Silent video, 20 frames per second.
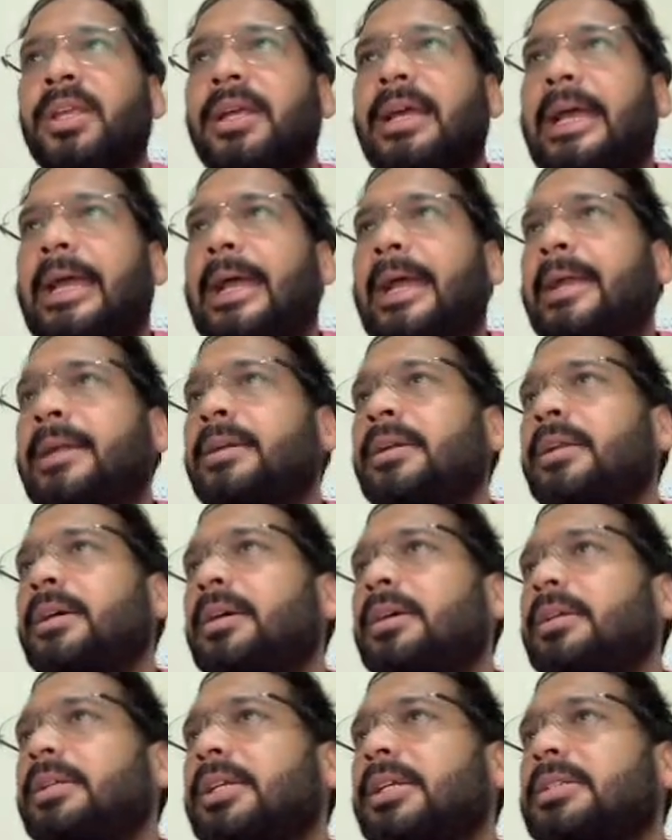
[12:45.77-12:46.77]
And
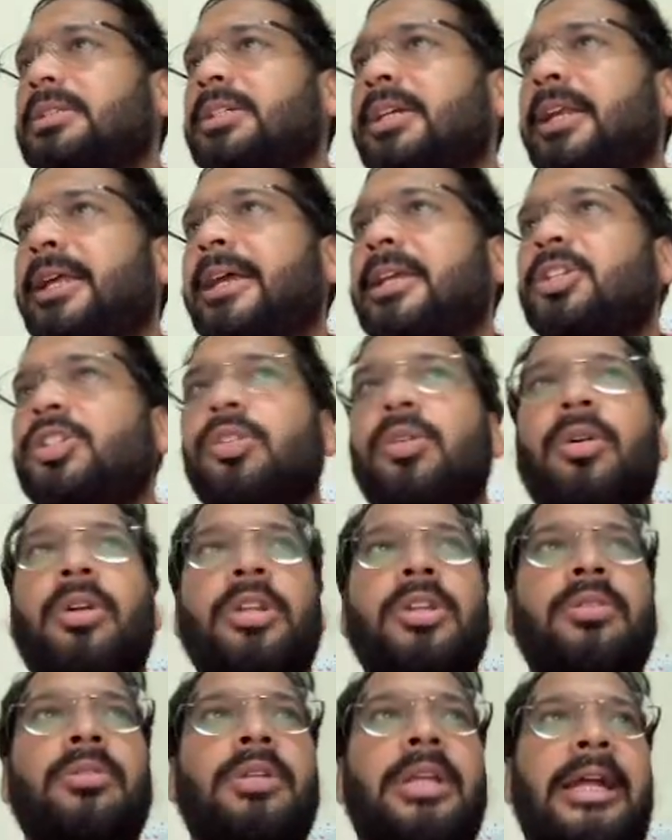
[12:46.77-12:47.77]
yesterday I showed
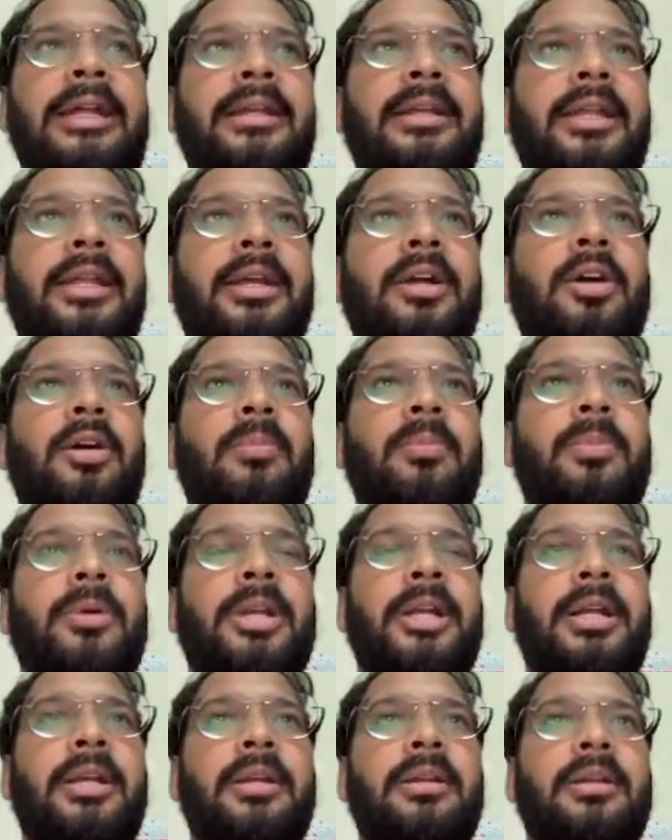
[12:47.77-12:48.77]
you lightning
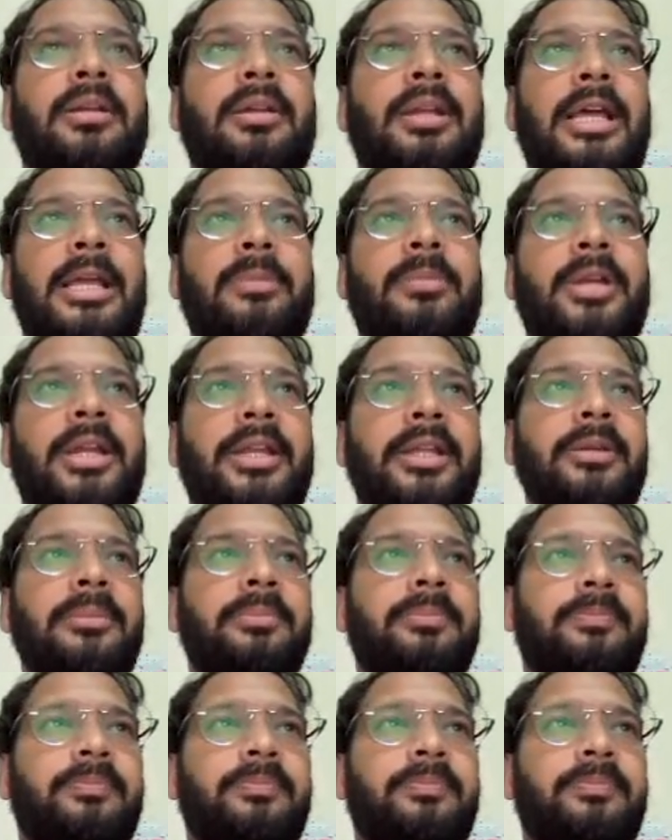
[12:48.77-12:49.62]
component library.